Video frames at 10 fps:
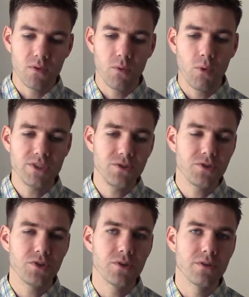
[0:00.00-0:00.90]
what you
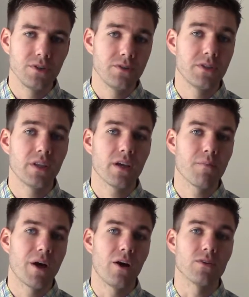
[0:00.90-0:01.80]
should do is you should think
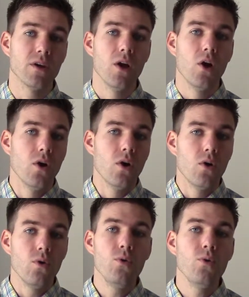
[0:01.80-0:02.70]
about
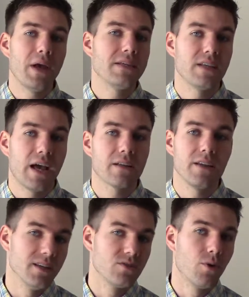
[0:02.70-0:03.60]
who
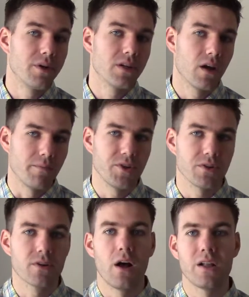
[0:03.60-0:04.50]
exactly is going to come to
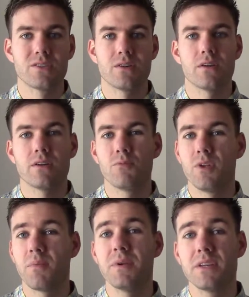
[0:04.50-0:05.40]
your concert.
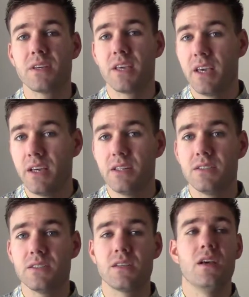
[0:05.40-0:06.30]
Will it be
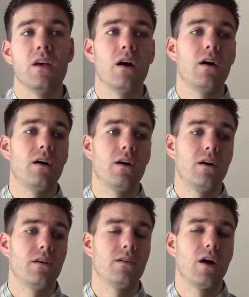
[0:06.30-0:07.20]
kids,
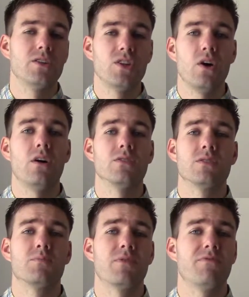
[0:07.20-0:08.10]

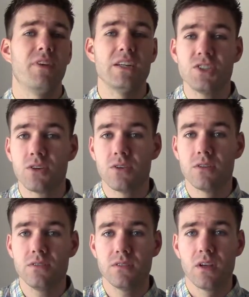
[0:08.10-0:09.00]
adults,
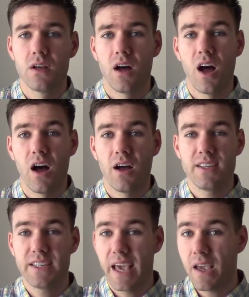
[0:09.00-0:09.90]
professionals,
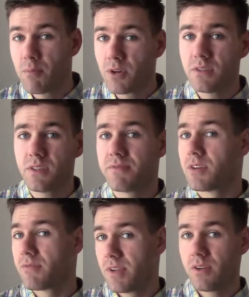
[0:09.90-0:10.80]
gamers if
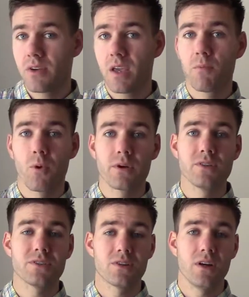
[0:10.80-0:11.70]
you're a video game
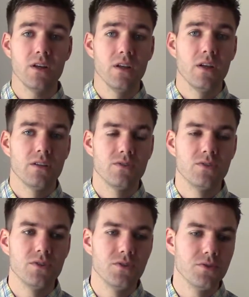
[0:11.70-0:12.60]
orchestra?
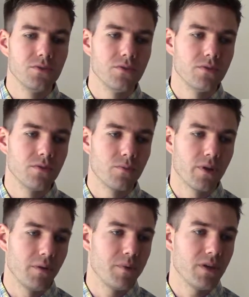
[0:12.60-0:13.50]

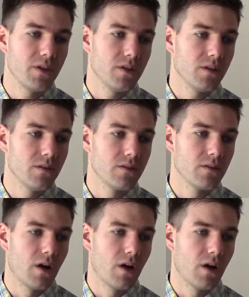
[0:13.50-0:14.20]
Will it be